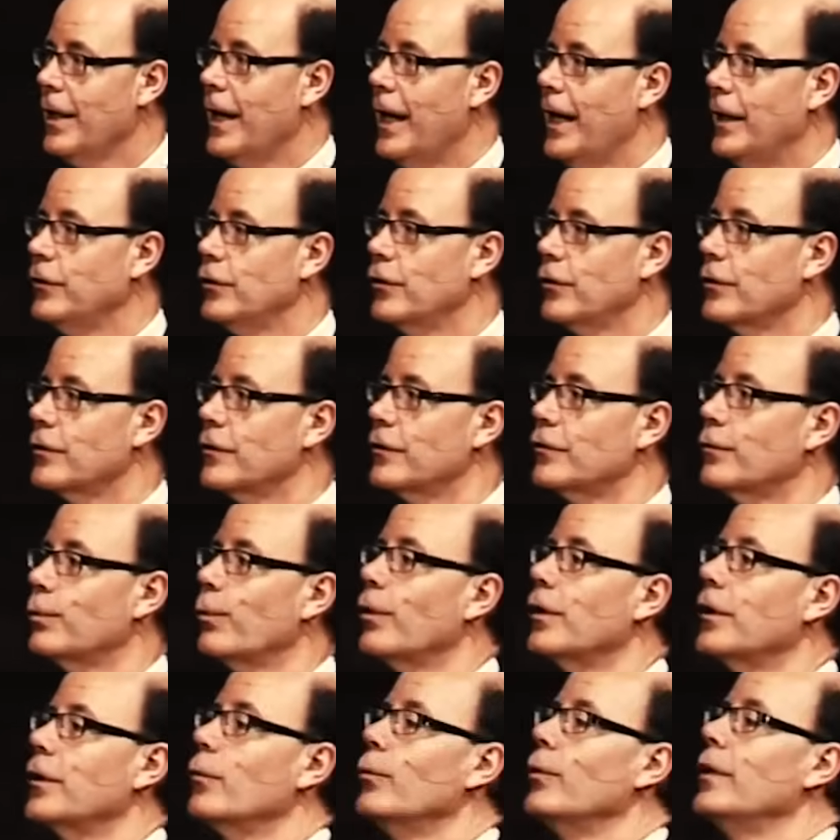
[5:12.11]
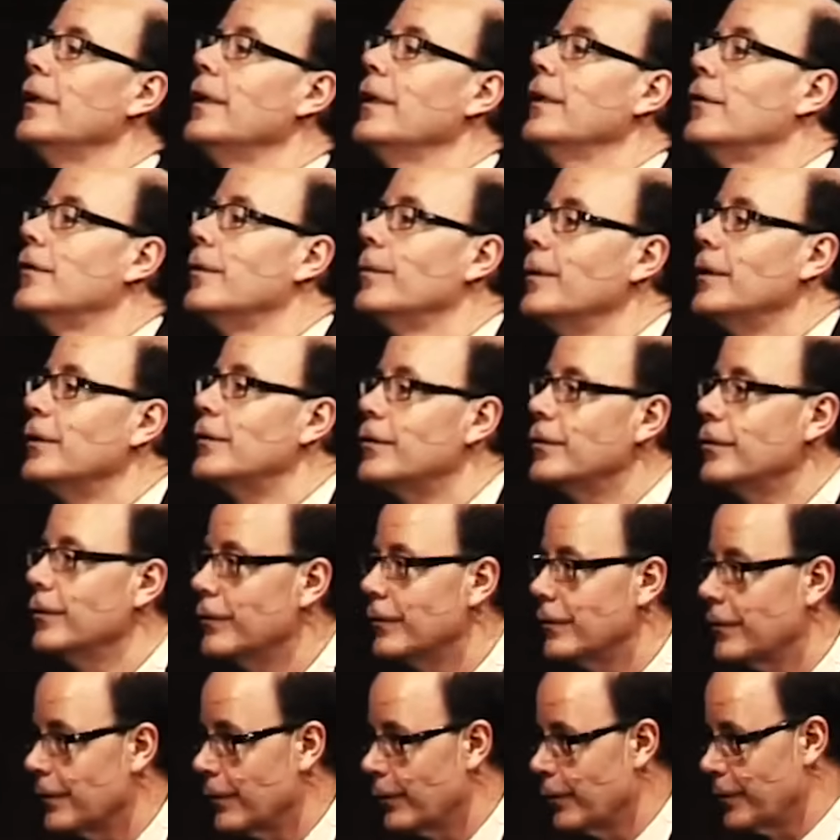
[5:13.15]
And you know, this morning we need to be
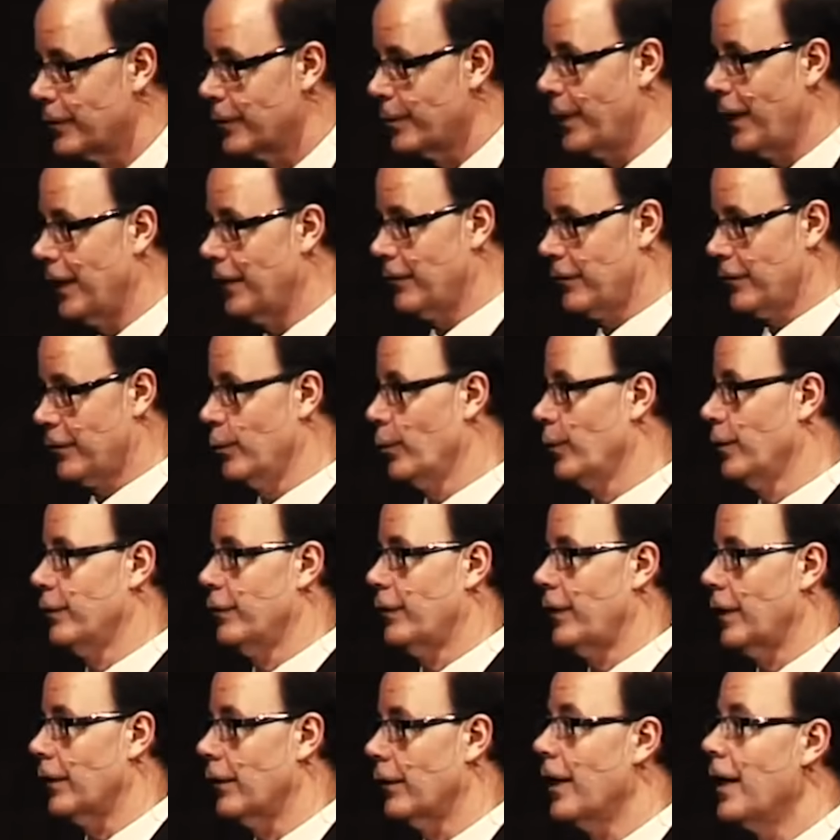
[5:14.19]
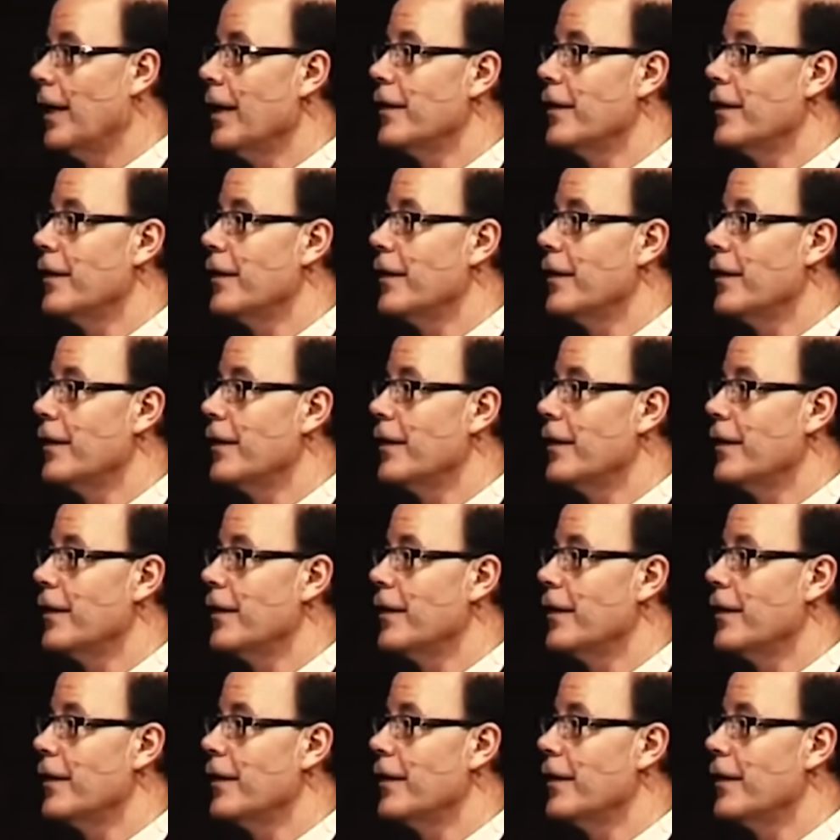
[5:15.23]
choosing which master we'll follow.